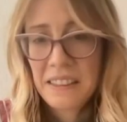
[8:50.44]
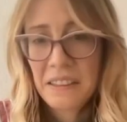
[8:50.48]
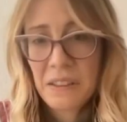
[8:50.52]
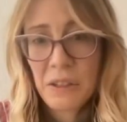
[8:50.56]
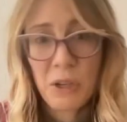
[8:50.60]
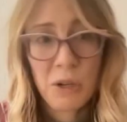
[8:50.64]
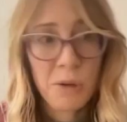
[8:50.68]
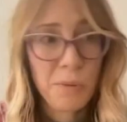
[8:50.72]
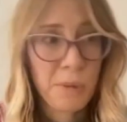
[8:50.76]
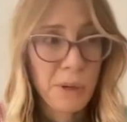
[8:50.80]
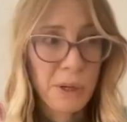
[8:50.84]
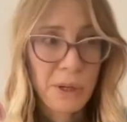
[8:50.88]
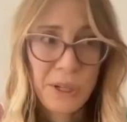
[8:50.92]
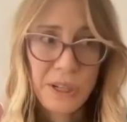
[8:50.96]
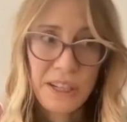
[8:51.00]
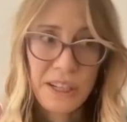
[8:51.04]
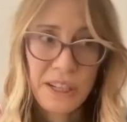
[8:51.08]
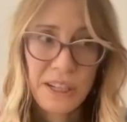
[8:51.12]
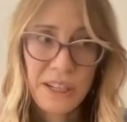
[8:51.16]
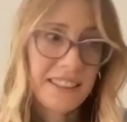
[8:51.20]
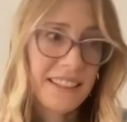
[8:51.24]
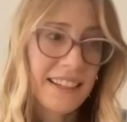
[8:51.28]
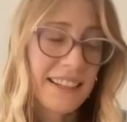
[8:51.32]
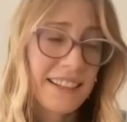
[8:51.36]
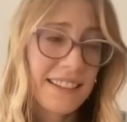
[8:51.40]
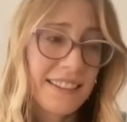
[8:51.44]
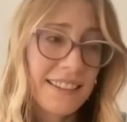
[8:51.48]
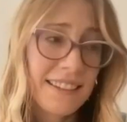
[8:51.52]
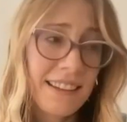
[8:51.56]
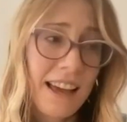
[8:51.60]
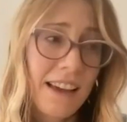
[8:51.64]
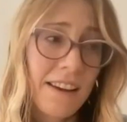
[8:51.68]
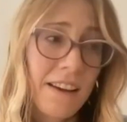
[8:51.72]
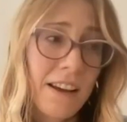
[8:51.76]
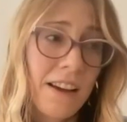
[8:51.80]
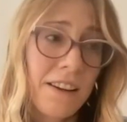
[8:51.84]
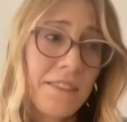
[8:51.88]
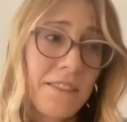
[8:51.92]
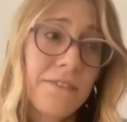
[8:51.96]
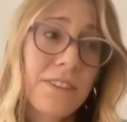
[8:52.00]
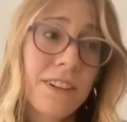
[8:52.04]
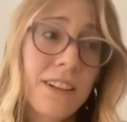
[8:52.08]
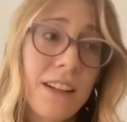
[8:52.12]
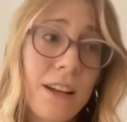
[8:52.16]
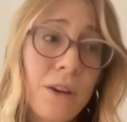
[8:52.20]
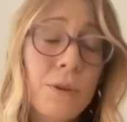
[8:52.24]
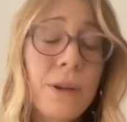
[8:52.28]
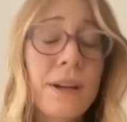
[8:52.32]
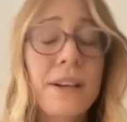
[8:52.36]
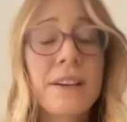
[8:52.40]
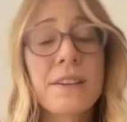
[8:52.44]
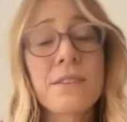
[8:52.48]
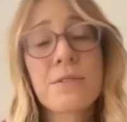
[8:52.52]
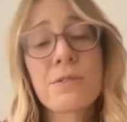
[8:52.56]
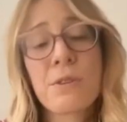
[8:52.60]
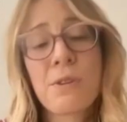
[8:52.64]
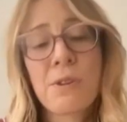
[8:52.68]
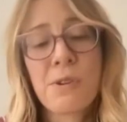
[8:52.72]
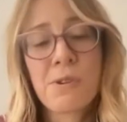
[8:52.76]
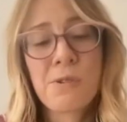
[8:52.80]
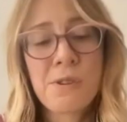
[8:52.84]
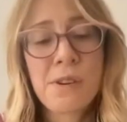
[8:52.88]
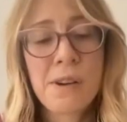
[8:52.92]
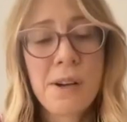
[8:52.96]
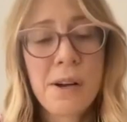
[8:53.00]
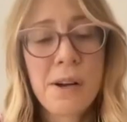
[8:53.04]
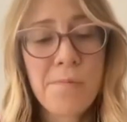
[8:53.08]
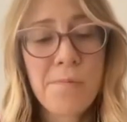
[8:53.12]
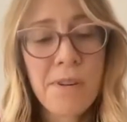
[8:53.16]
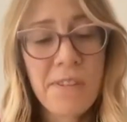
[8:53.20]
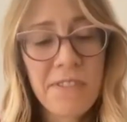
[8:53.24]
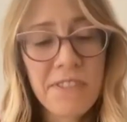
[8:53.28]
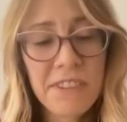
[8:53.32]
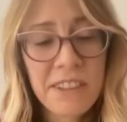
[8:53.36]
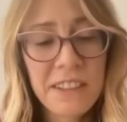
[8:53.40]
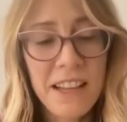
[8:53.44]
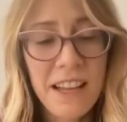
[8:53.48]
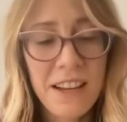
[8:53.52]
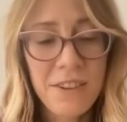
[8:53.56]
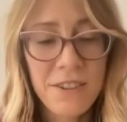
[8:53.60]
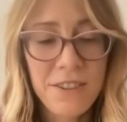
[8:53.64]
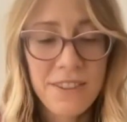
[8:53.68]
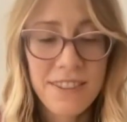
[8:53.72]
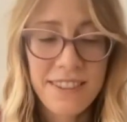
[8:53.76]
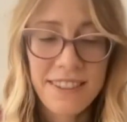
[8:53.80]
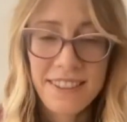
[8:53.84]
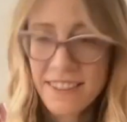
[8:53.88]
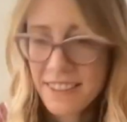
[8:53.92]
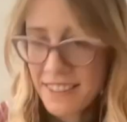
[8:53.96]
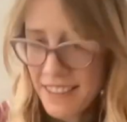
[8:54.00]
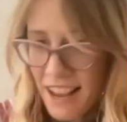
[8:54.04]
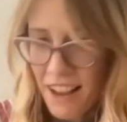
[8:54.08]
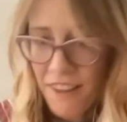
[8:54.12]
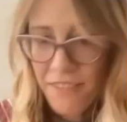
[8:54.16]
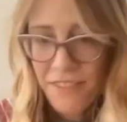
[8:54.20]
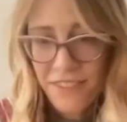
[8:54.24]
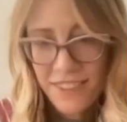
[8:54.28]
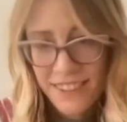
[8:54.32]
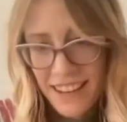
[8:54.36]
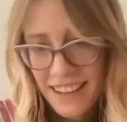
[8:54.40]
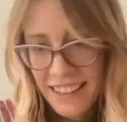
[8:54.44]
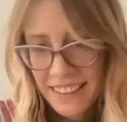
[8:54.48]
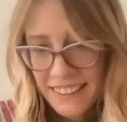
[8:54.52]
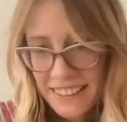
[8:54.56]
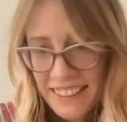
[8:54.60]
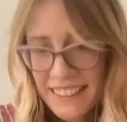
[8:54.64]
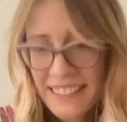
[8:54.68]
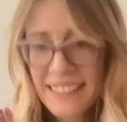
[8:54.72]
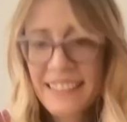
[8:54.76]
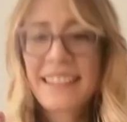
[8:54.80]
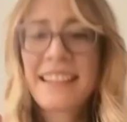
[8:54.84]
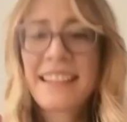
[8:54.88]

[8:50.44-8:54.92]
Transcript: Oh my goodness. I feel okay, so Above the Clouds is half silent.